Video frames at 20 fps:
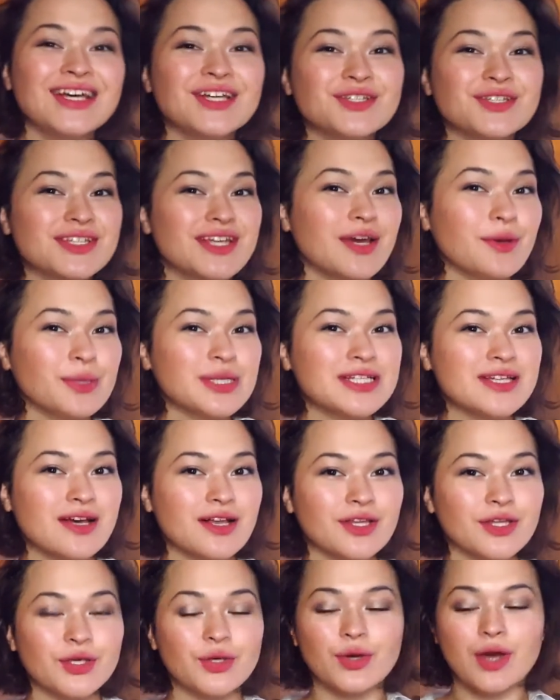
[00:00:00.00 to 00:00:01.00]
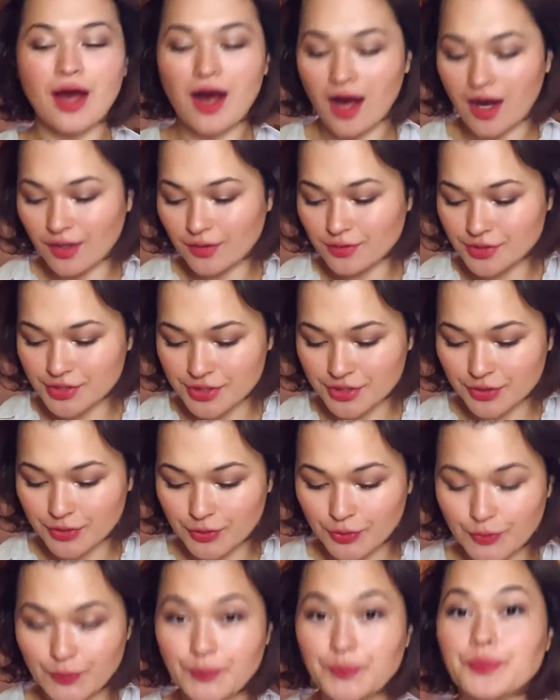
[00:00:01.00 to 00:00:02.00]
Today I will tell you how
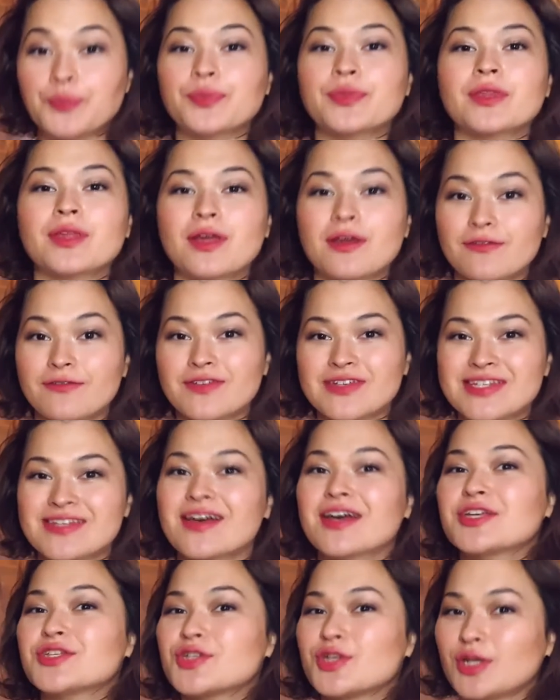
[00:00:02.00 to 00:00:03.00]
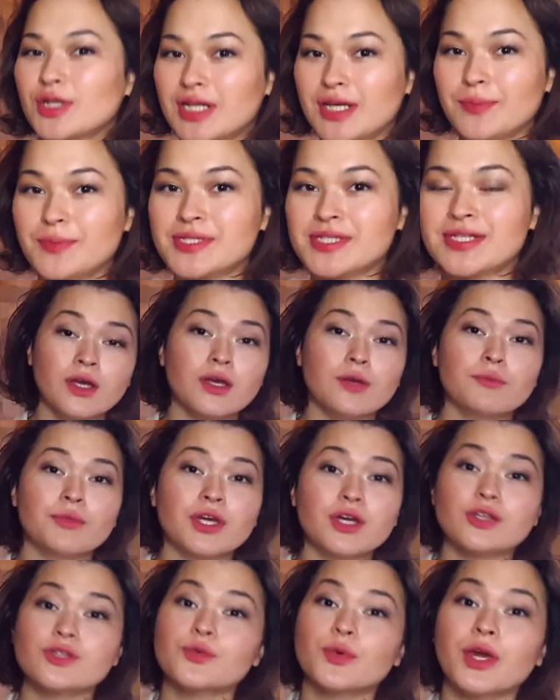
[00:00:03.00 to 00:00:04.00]
to emphasize your lips
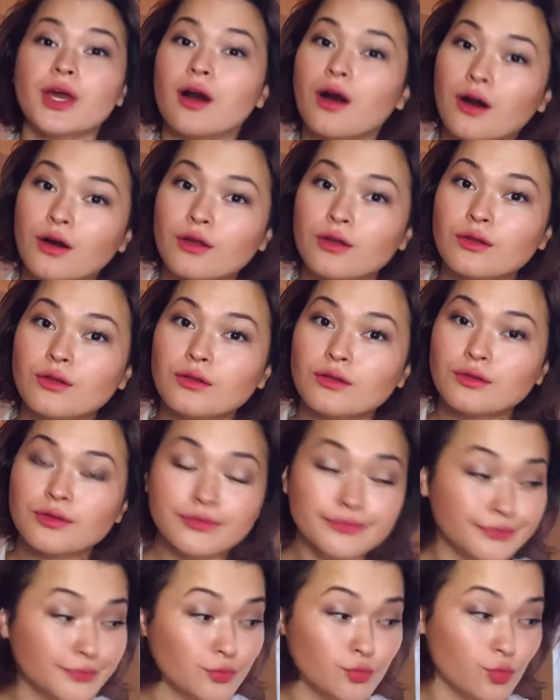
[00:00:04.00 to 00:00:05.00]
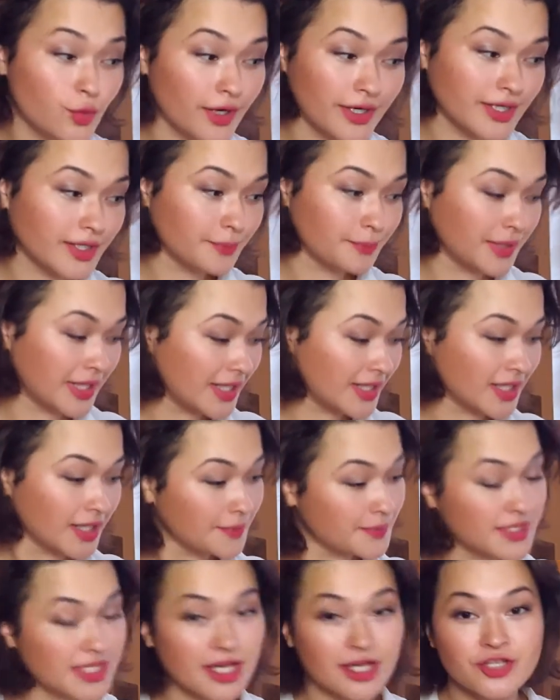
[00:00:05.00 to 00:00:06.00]
because we all want big
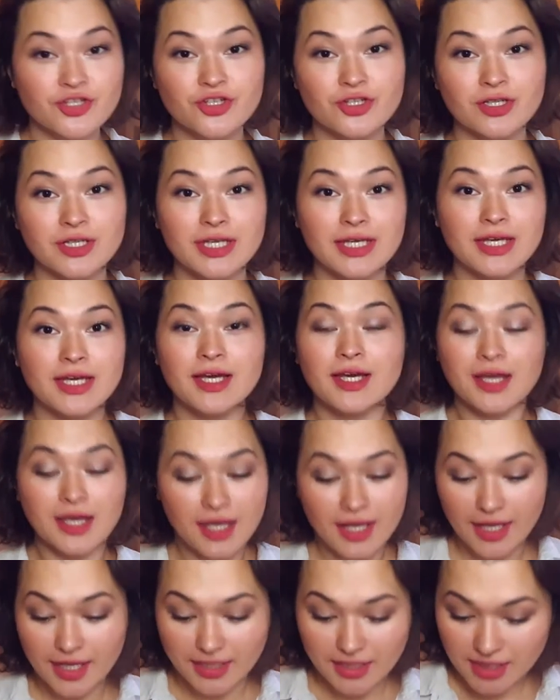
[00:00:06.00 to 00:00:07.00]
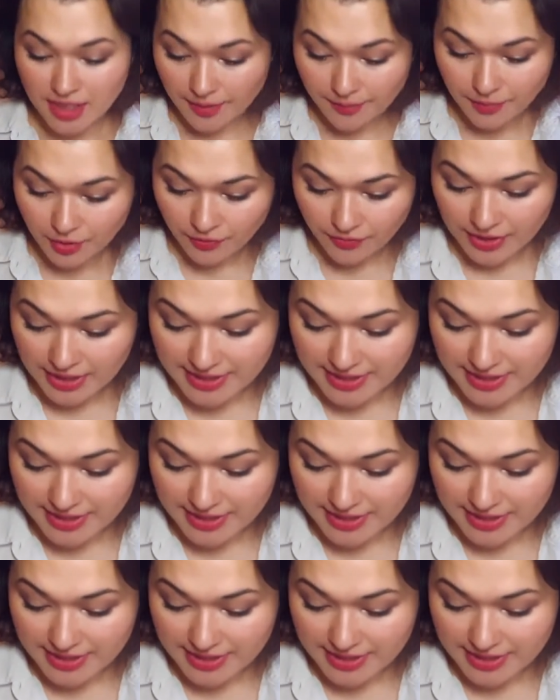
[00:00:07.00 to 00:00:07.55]
lips actually, and I'm not the